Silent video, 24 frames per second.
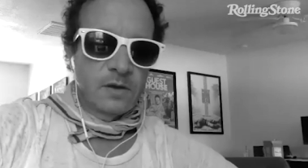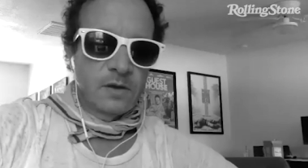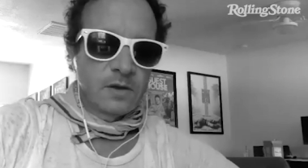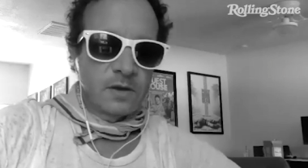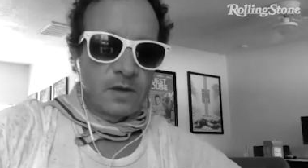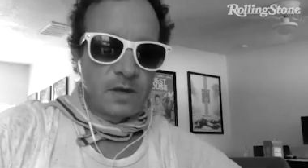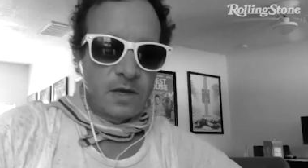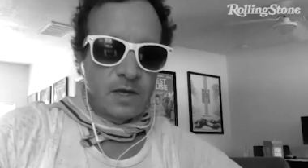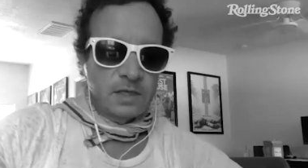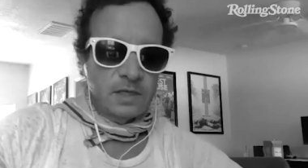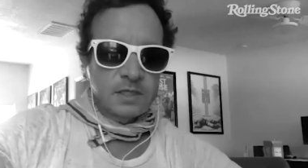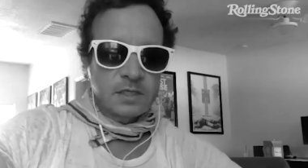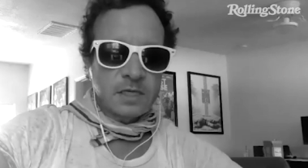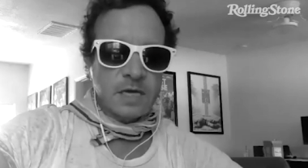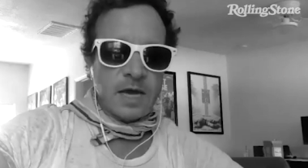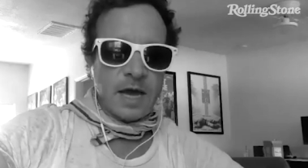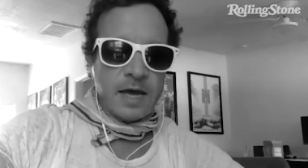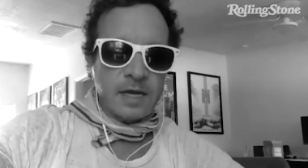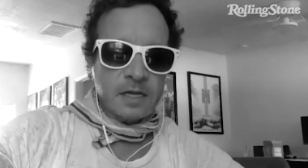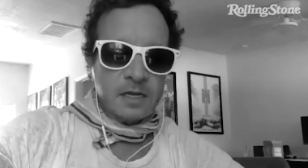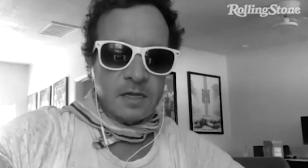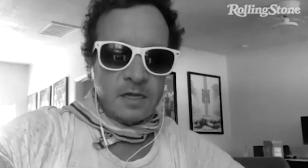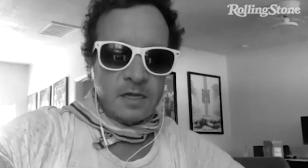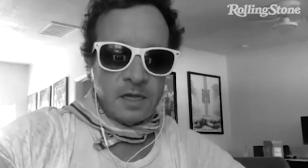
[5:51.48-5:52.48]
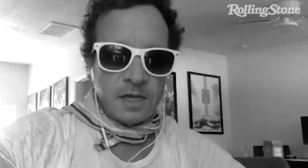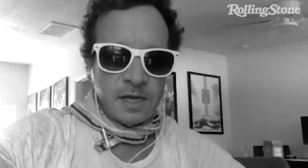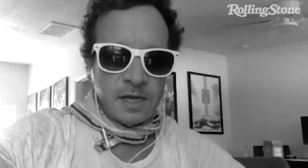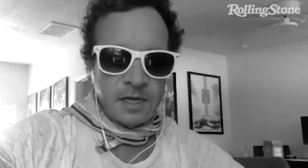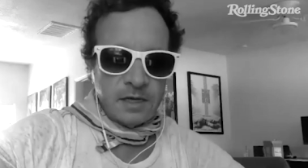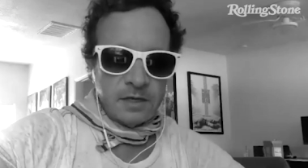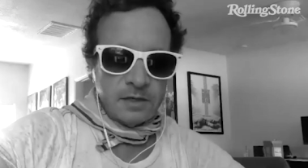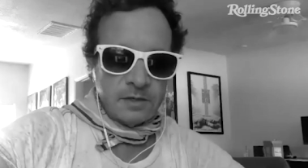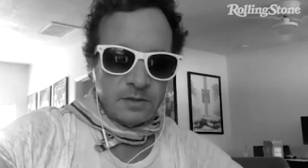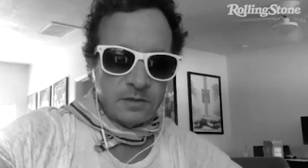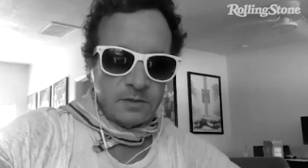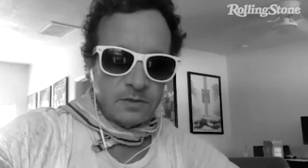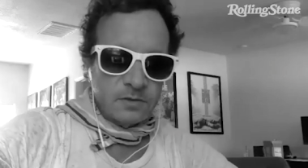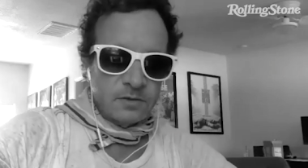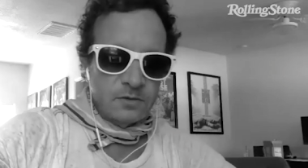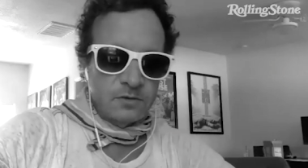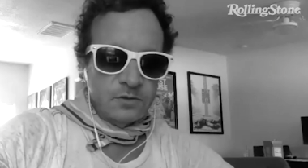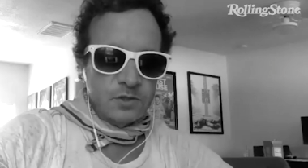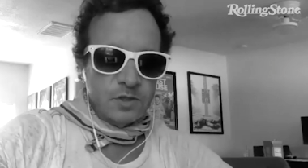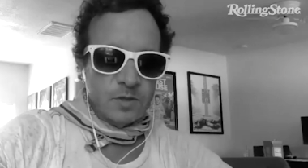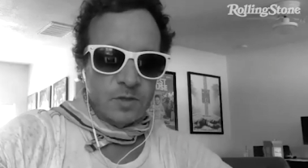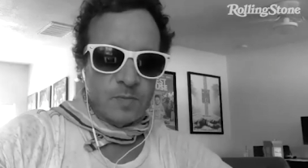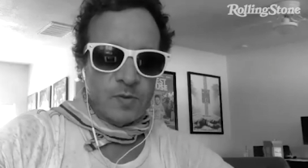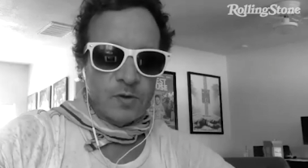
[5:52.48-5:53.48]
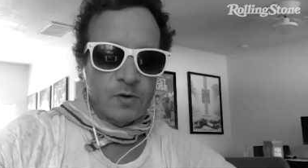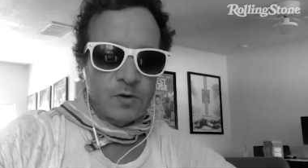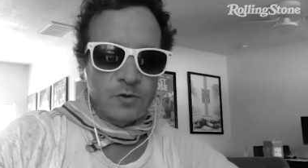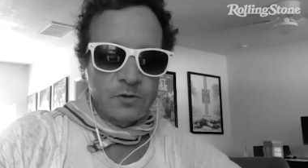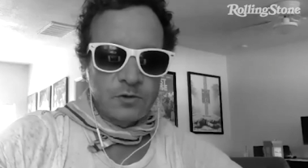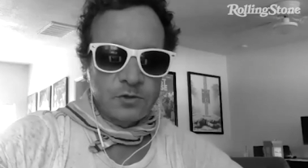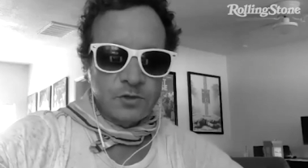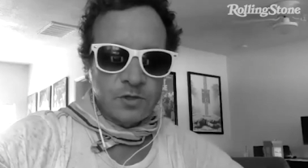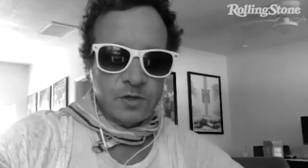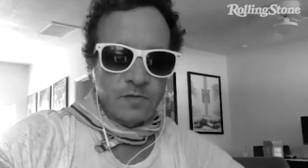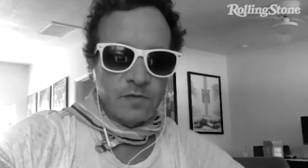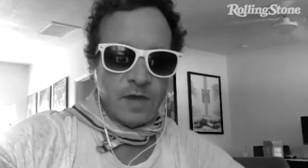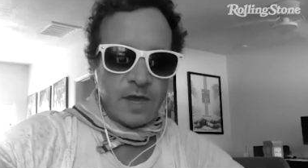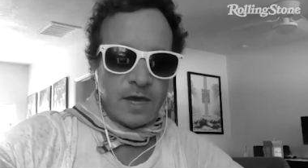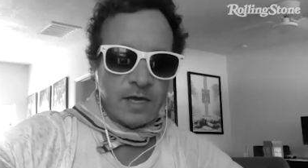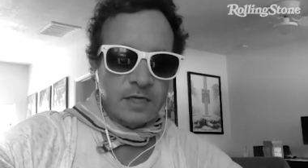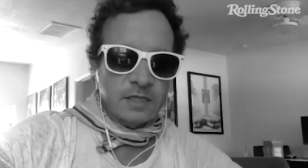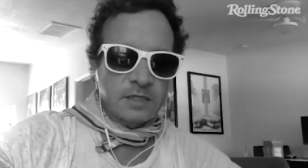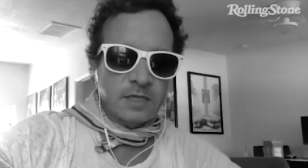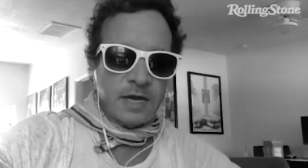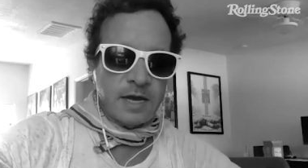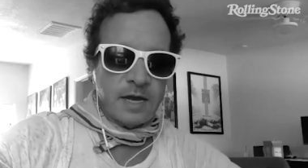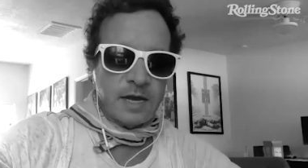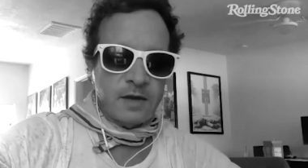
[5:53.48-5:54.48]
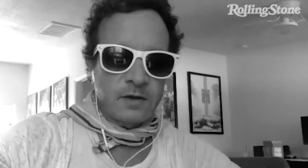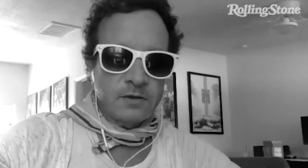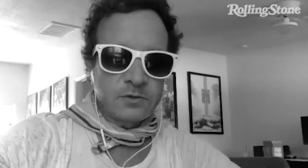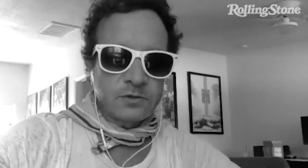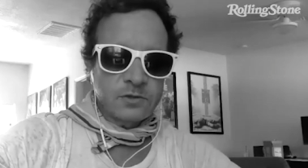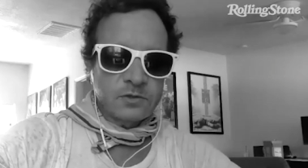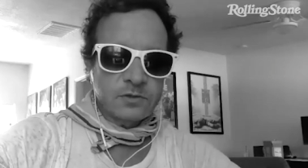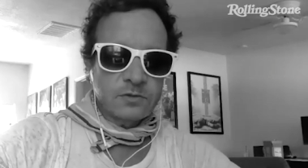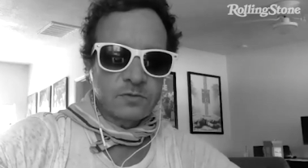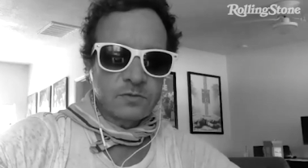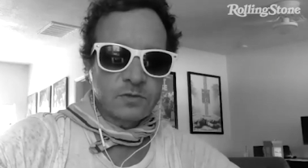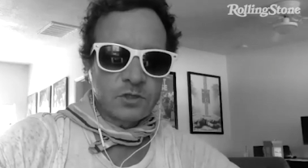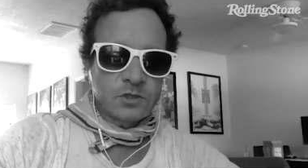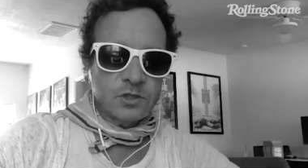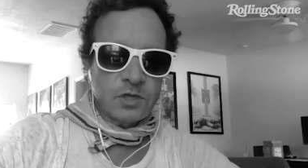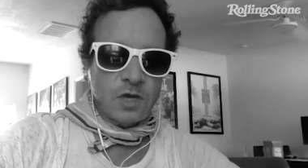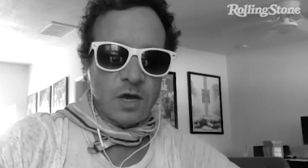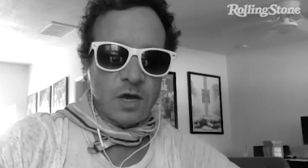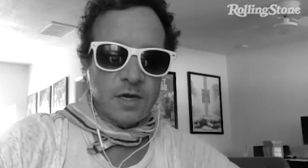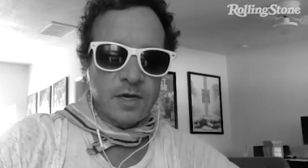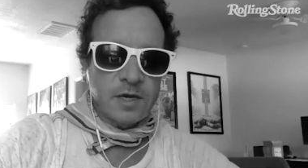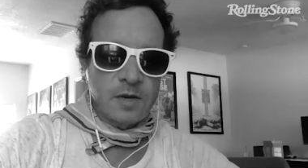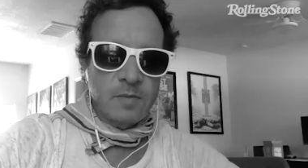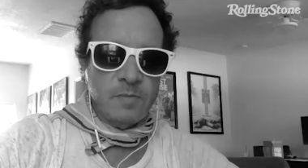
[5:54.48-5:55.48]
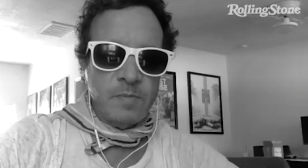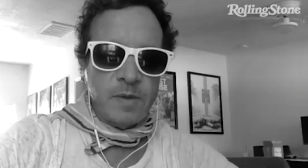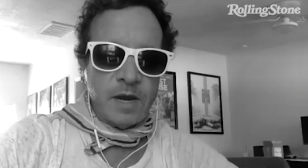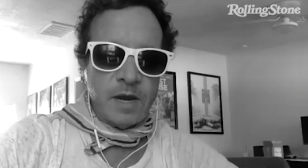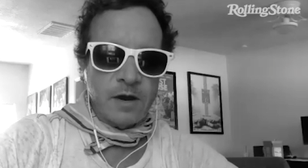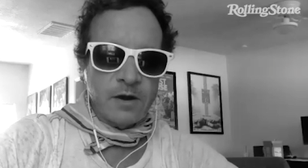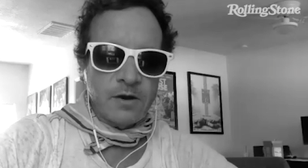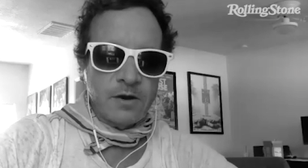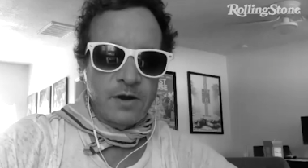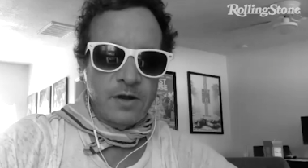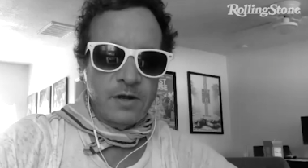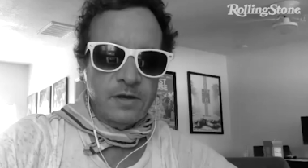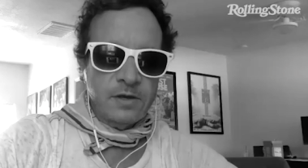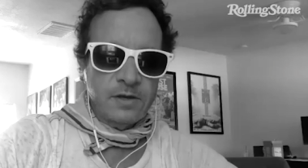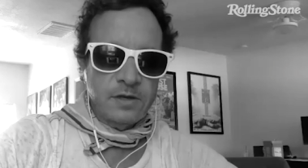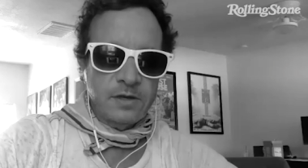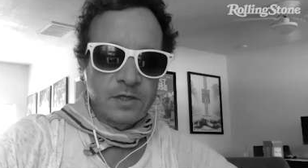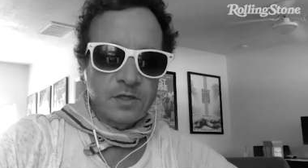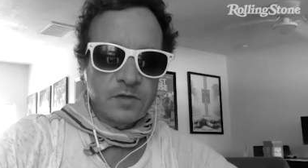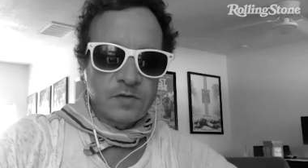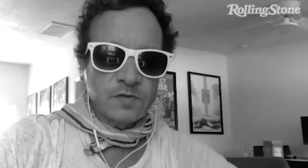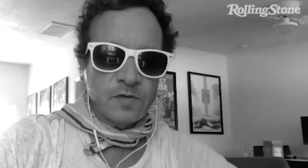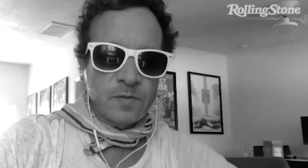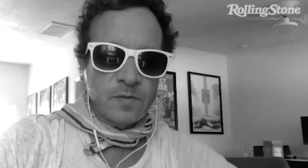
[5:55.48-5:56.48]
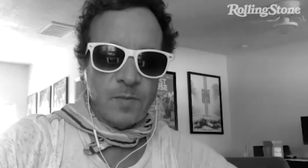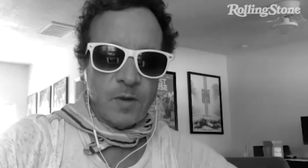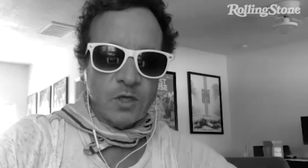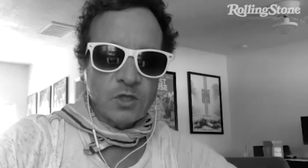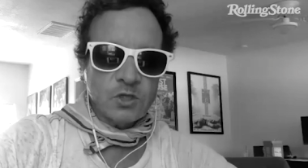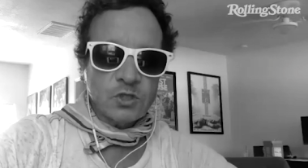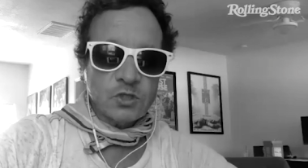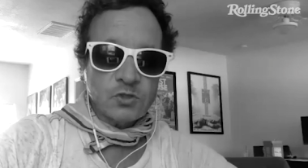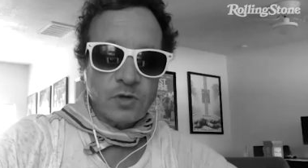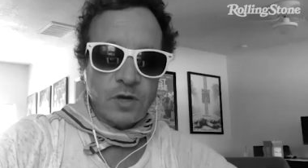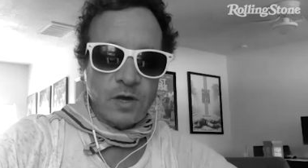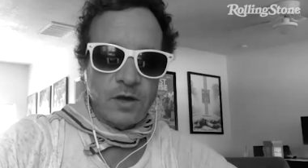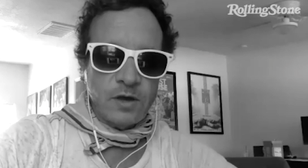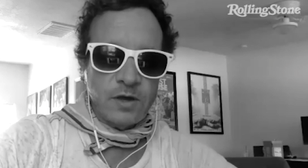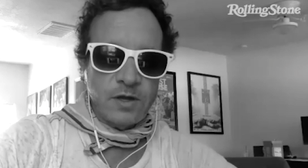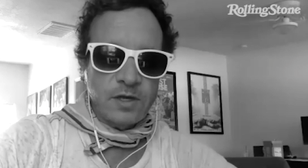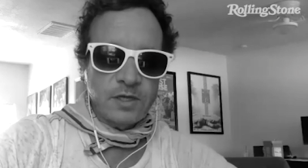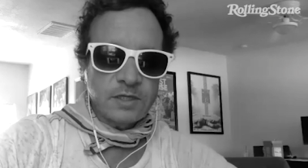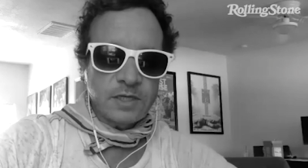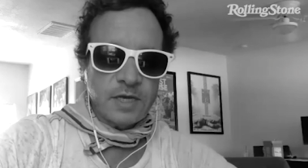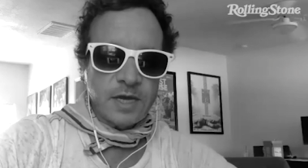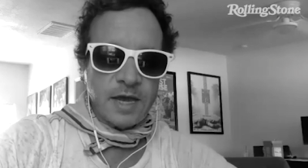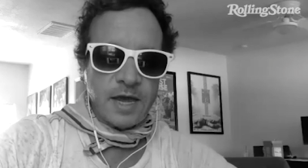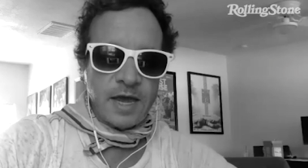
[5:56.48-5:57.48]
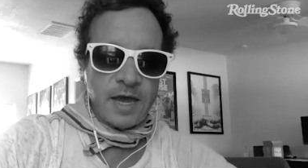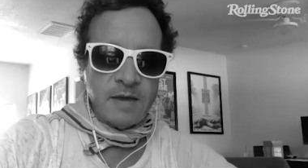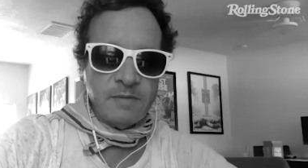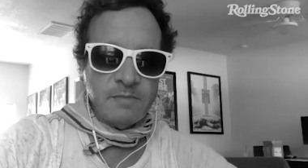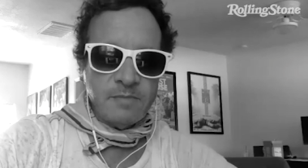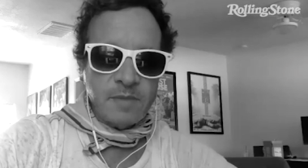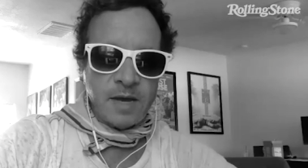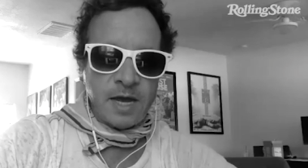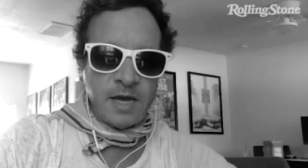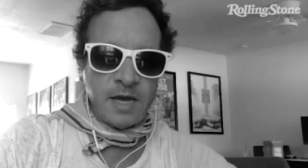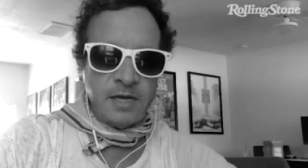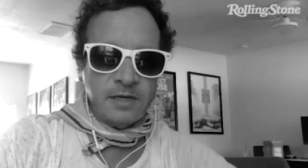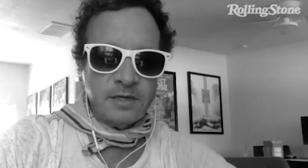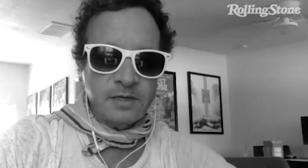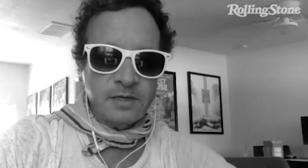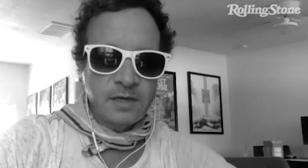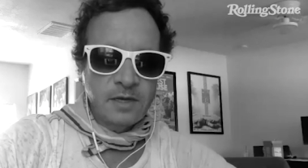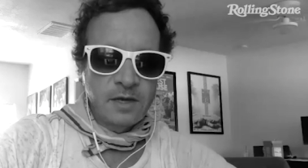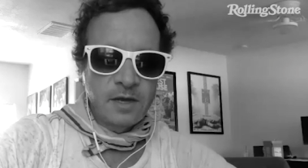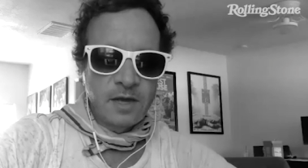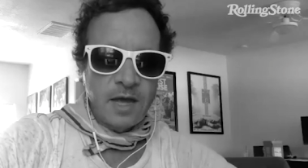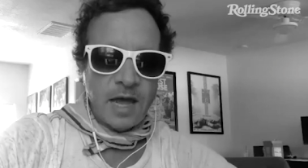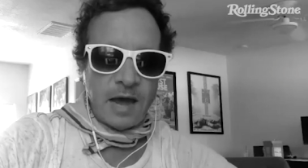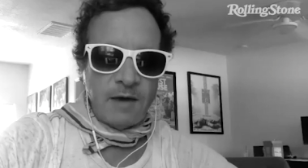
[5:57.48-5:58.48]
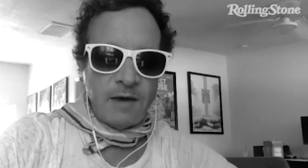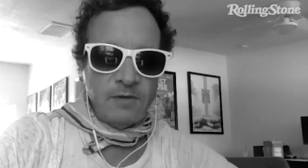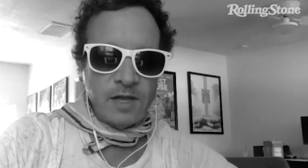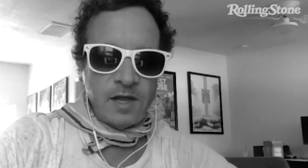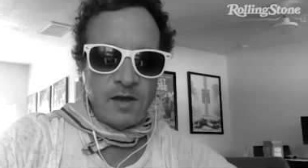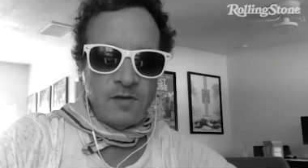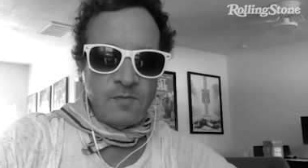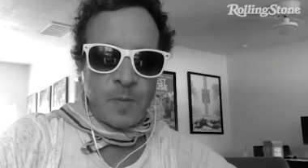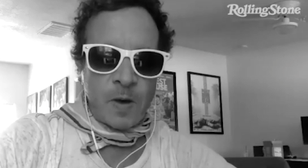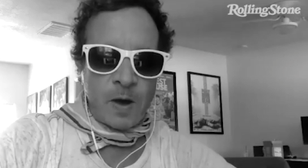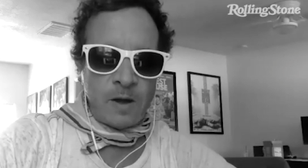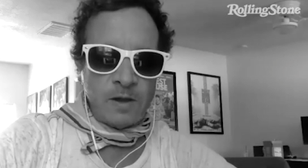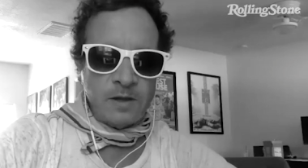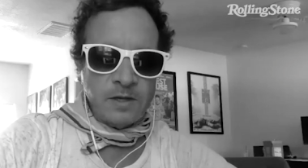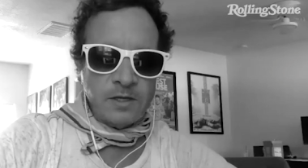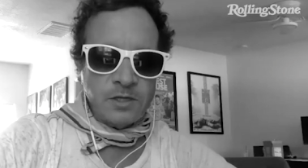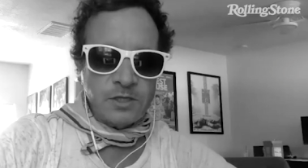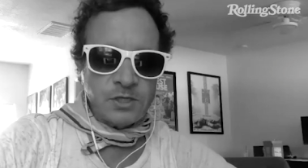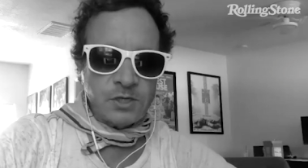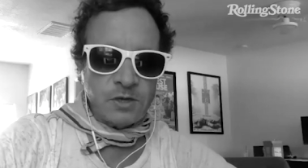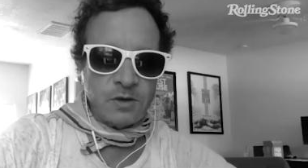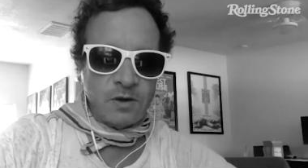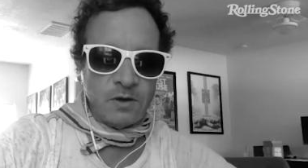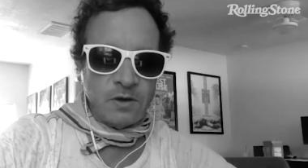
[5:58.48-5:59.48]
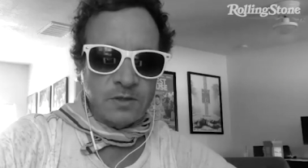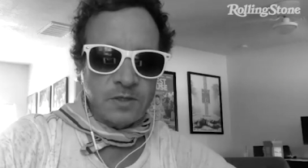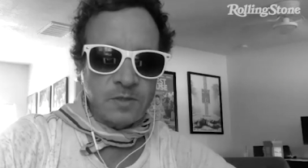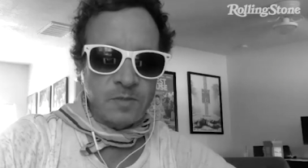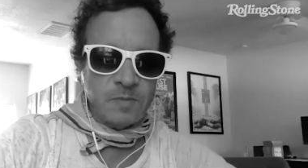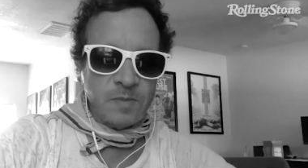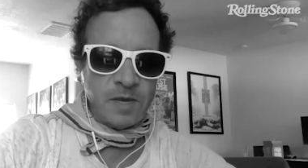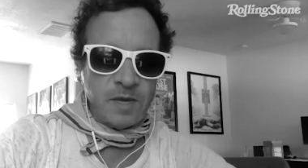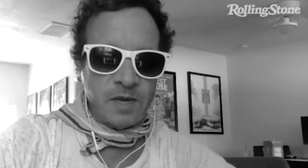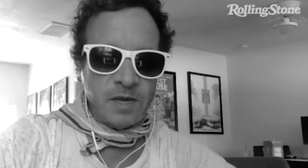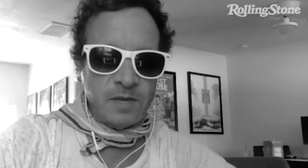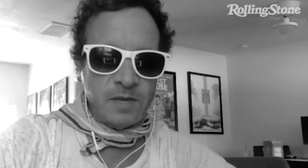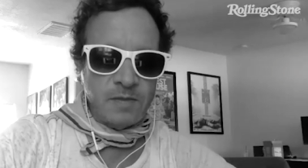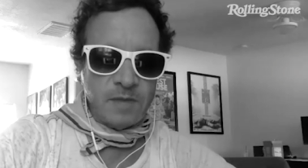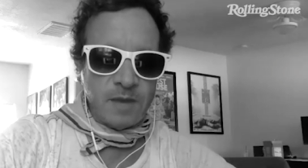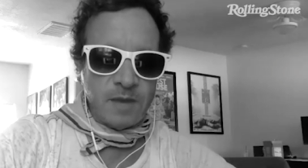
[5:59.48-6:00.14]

And Scott Clayton, who's the producer of Guest House, was talking to Barry, and he's from Australia. He's like, "Hey, mate, I would love Pauly Shaw to be in my